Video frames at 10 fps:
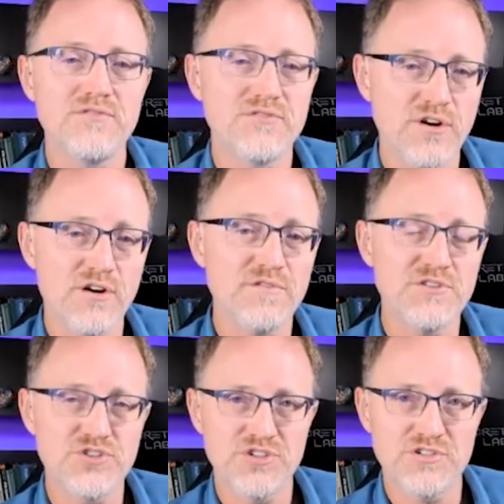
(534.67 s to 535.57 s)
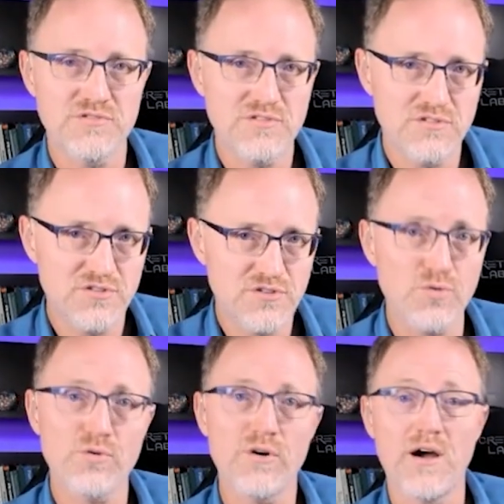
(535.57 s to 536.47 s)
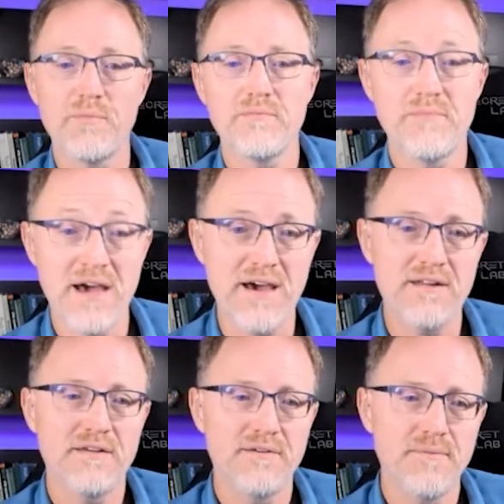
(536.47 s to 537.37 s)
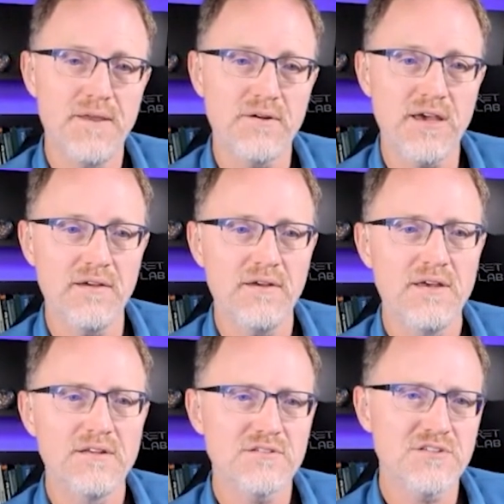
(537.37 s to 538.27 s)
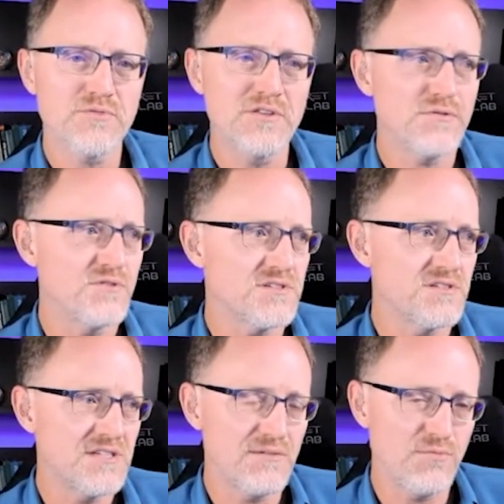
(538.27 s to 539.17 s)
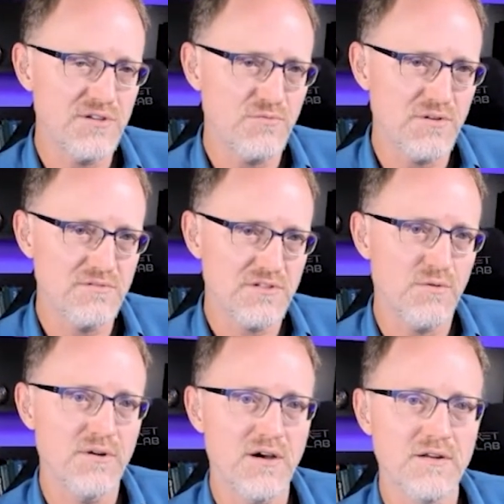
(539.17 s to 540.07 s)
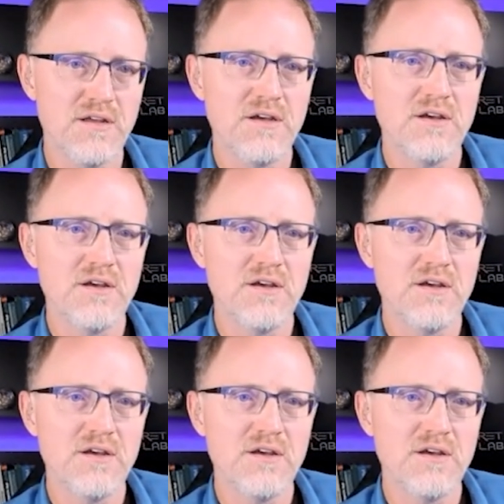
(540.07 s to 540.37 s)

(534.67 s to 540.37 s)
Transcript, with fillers: Turf is just tore up bad. Okay. So let's read through this and see what, what's going on.